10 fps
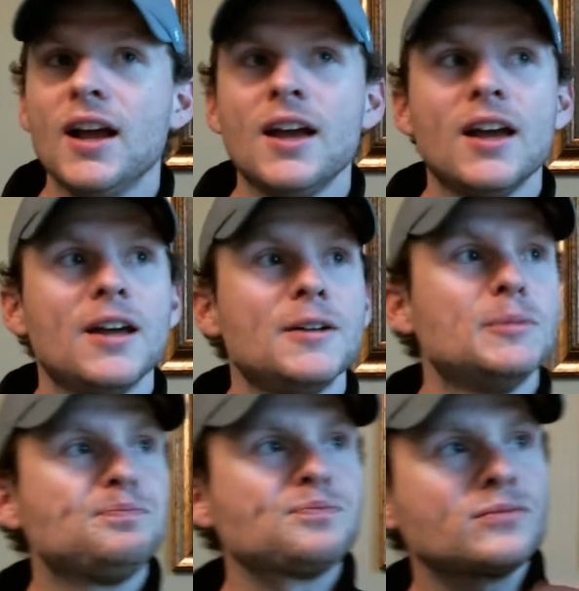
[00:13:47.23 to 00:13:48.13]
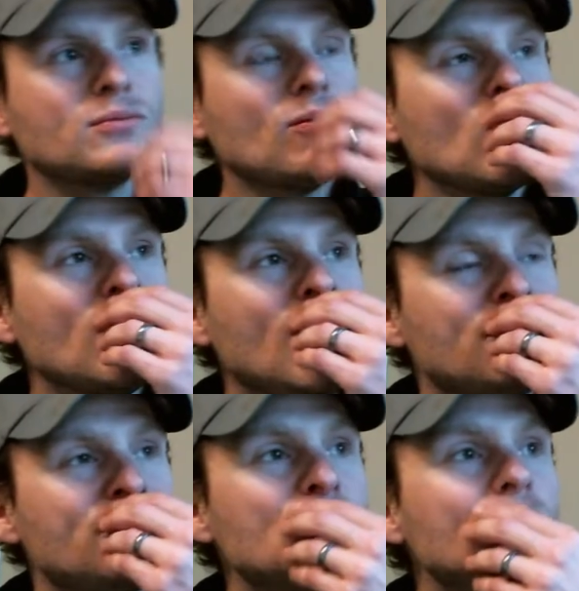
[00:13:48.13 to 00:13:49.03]
And I
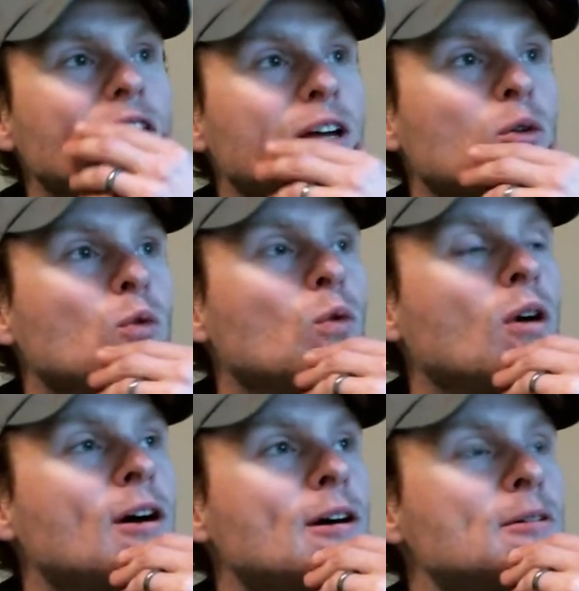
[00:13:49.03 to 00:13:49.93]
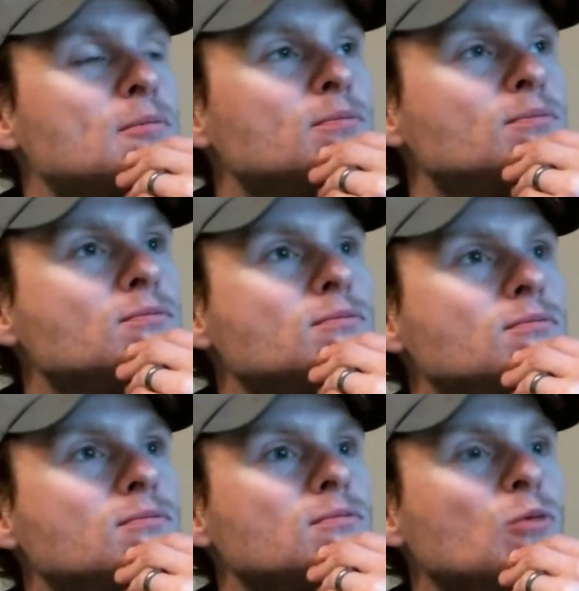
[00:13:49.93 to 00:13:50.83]
feel like um
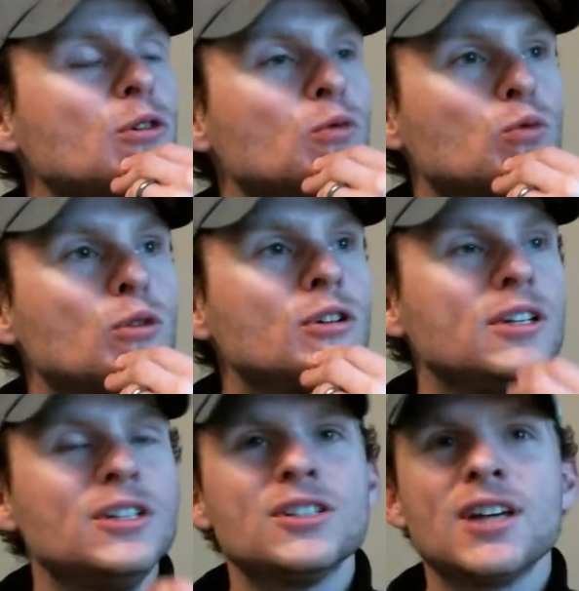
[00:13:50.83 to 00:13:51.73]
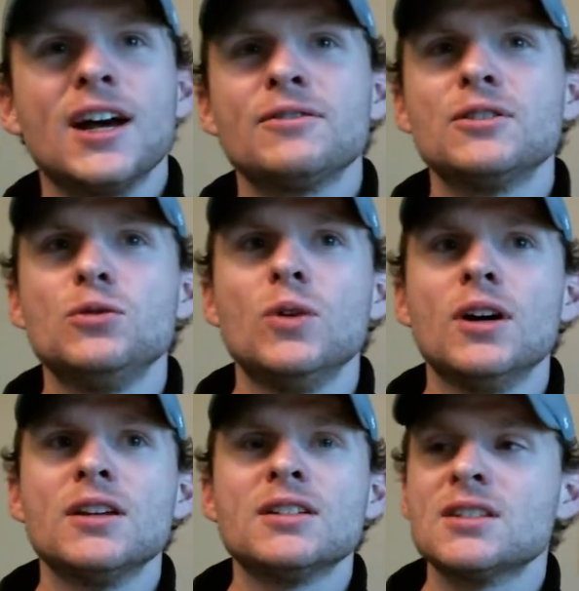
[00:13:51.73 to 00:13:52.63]
we really just have to
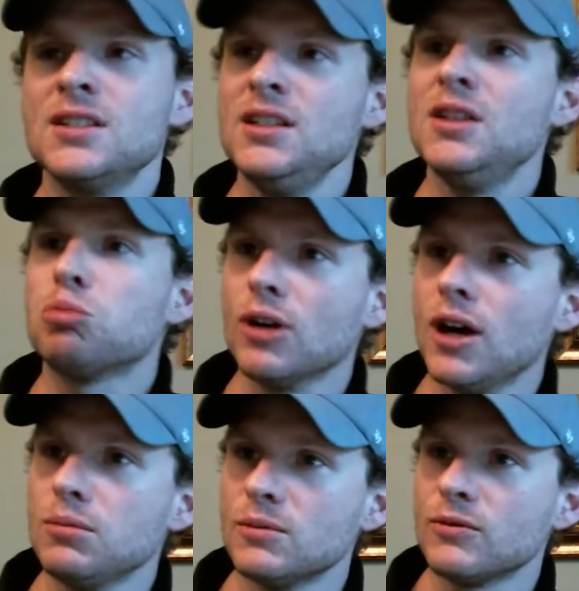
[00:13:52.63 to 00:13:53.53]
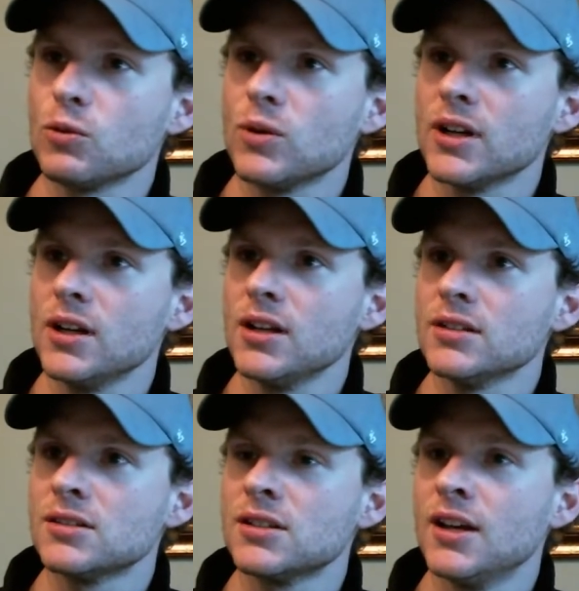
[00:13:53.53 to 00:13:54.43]
see the problem for what it
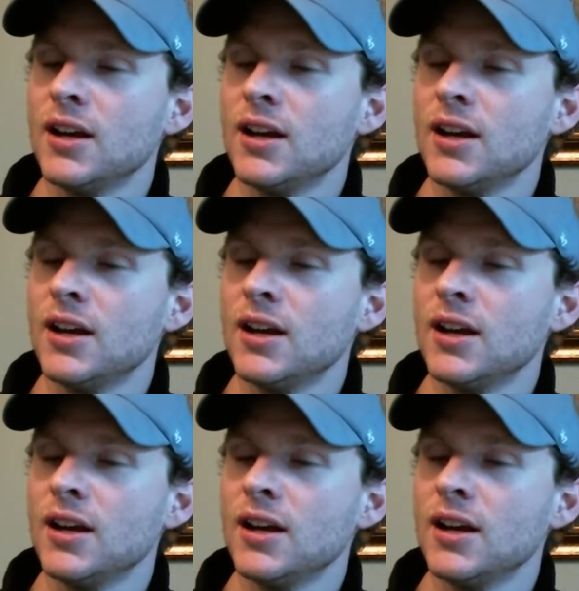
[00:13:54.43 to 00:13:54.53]
is